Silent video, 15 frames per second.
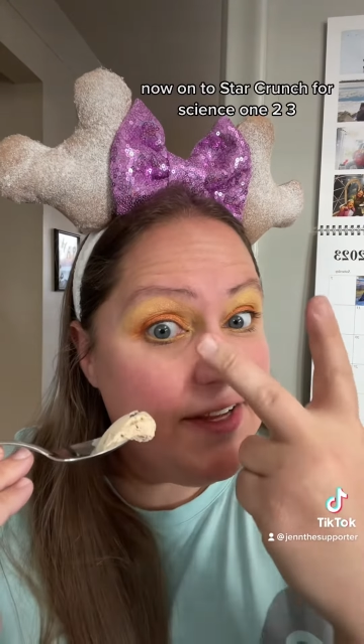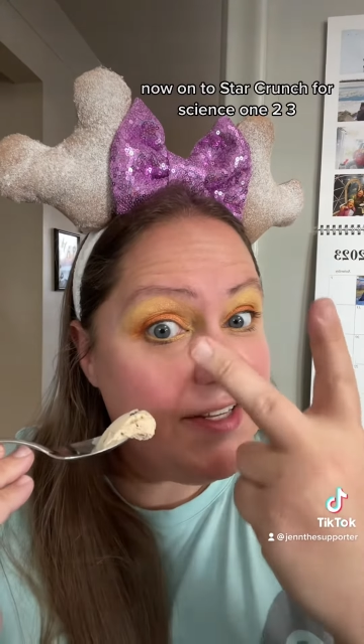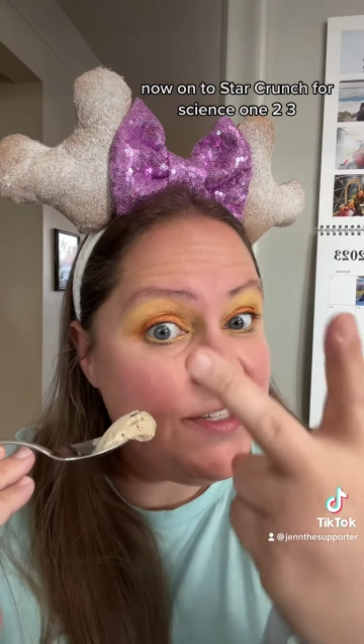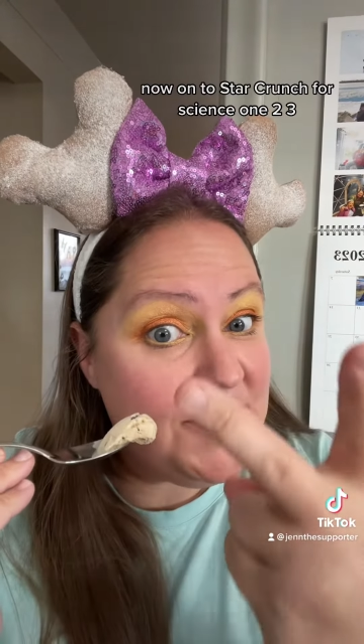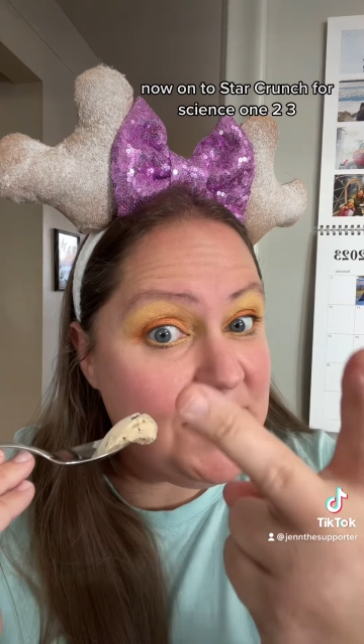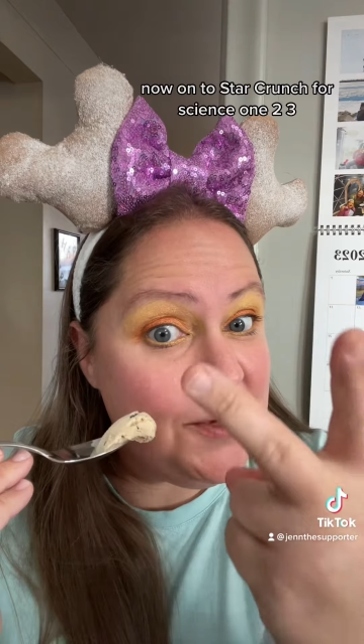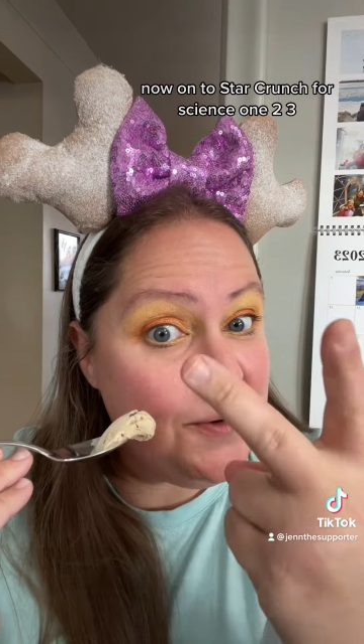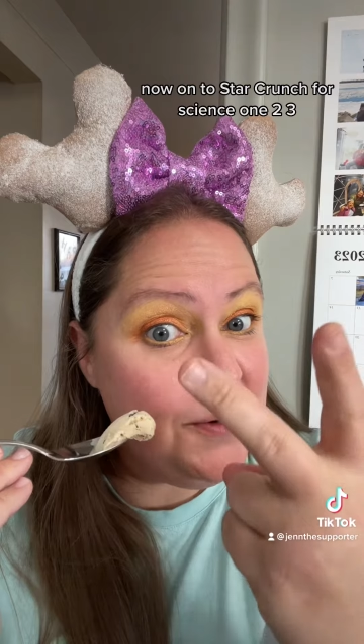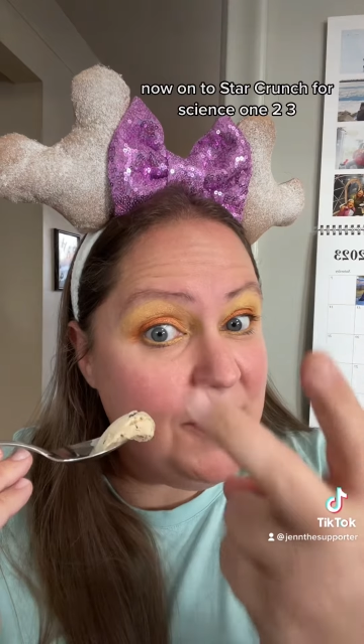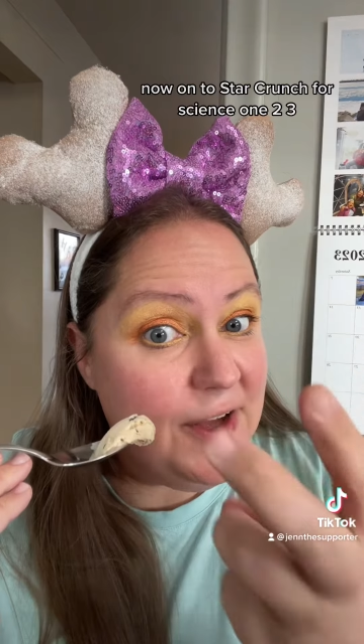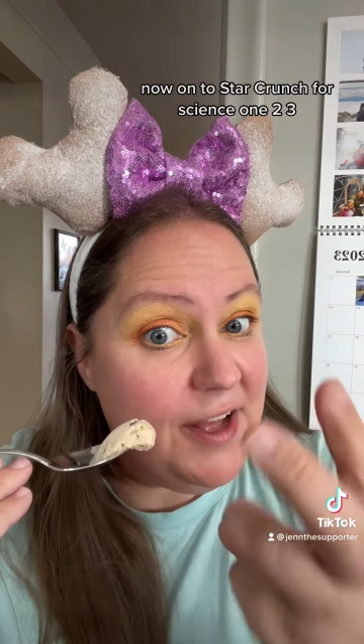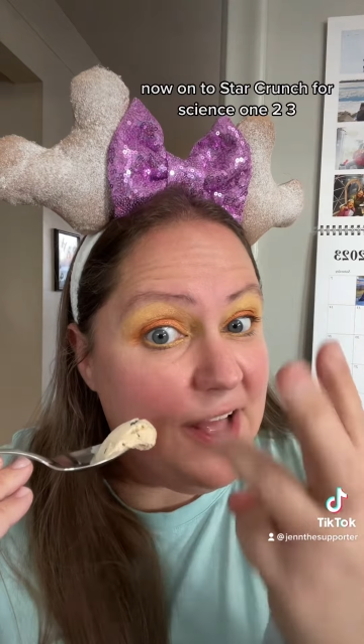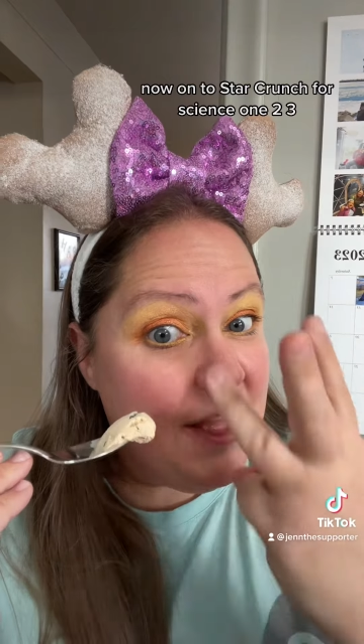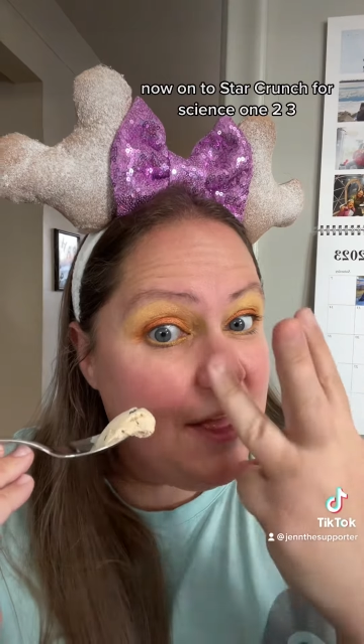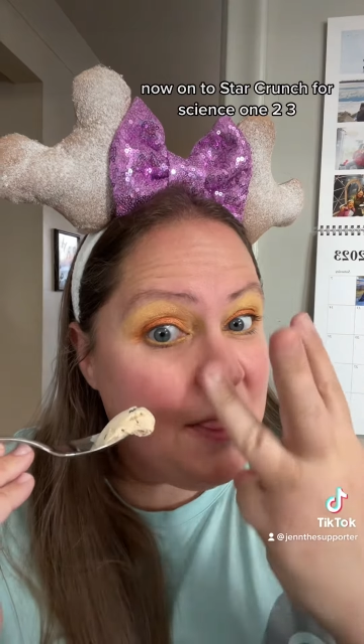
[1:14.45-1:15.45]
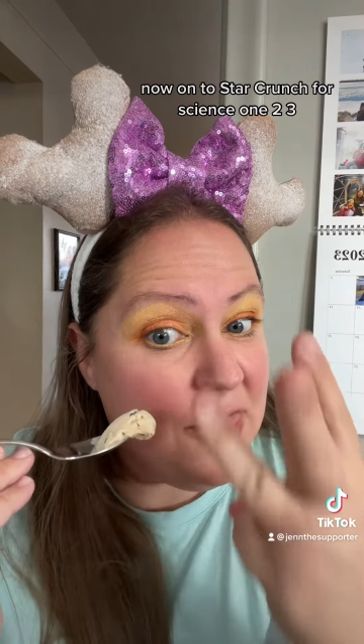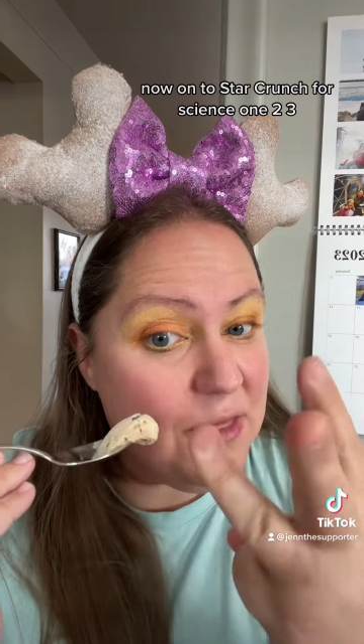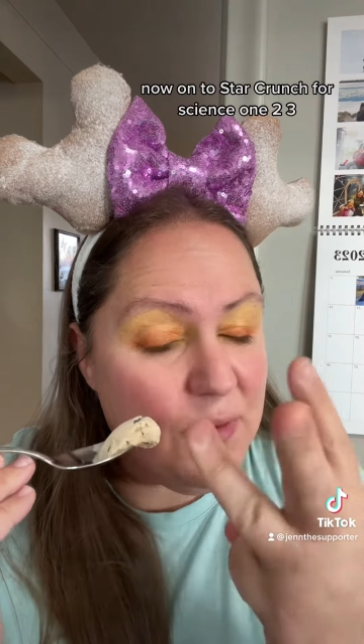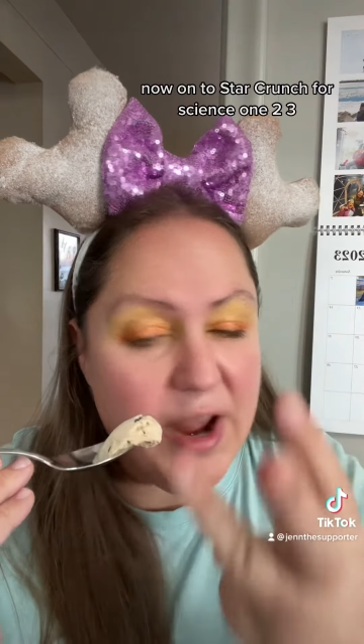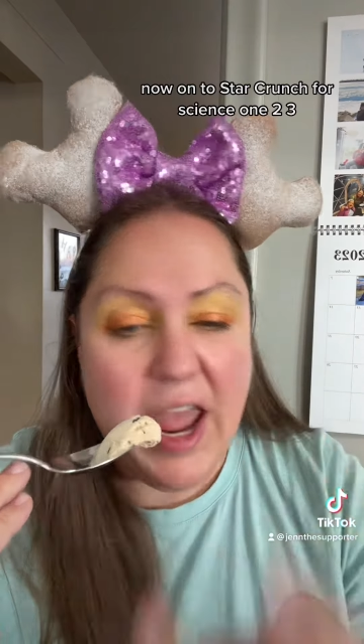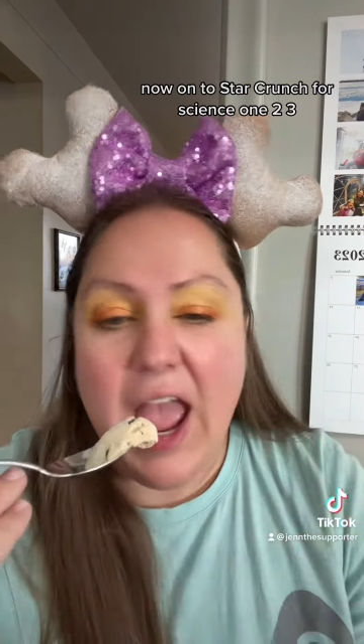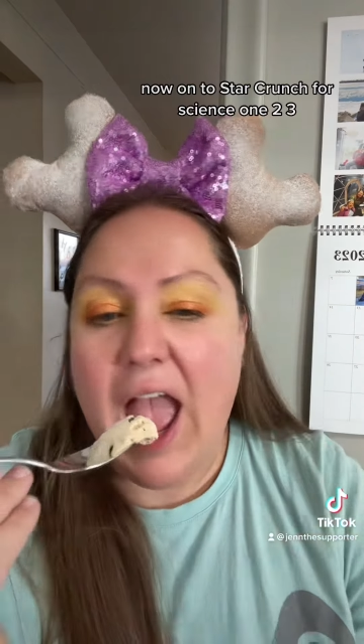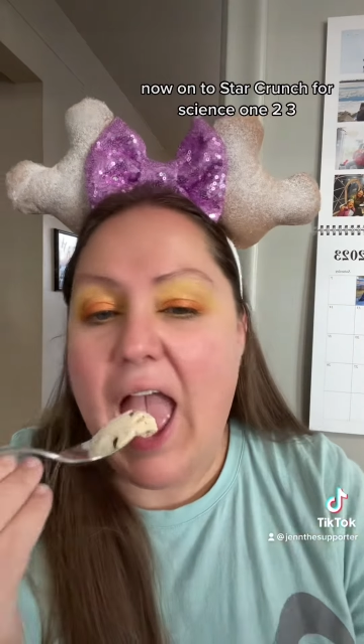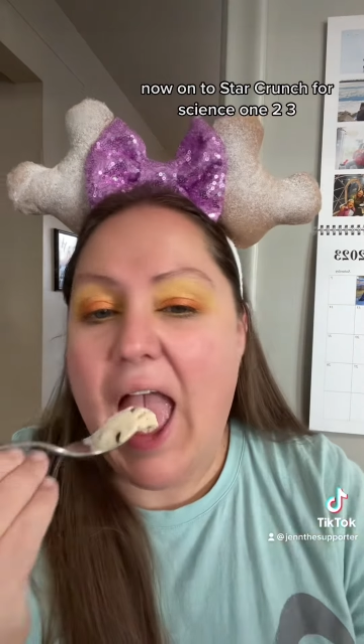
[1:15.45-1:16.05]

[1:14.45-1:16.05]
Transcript: two, three.